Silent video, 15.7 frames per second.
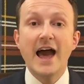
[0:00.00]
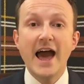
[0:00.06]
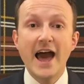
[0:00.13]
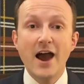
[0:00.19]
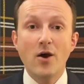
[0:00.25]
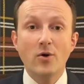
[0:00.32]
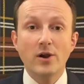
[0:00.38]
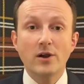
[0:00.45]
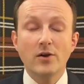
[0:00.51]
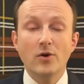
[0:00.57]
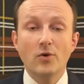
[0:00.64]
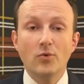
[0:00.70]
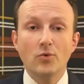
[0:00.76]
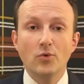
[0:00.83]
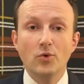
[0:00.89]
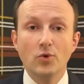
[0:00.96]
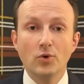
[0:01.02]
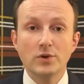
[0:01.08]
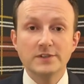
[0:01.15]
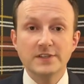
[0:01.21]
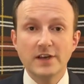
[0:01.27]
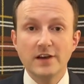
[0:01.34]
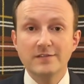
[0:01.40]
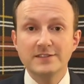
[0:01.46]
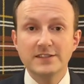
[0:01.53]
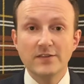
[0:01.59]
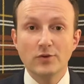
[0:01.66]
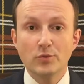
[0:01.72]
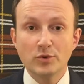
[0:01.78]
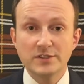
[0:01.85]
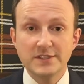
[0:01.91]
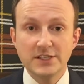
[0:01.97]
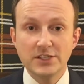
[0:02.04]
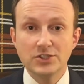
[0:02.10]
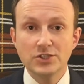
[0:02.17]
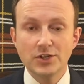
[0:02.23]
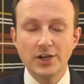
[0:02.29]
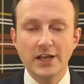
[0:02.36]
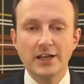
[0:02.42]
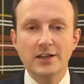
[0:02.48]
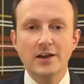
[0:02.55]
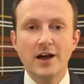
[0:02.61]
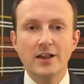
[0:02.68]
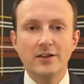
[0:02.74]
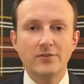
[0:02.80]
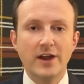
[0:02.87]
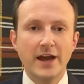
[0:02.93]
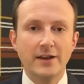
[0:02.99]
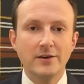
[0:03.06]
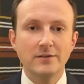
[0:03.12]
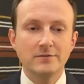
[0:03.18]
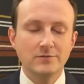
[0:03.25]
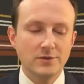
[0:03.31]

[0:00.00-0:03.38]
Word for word: Our rules of civil procedure in Colorado,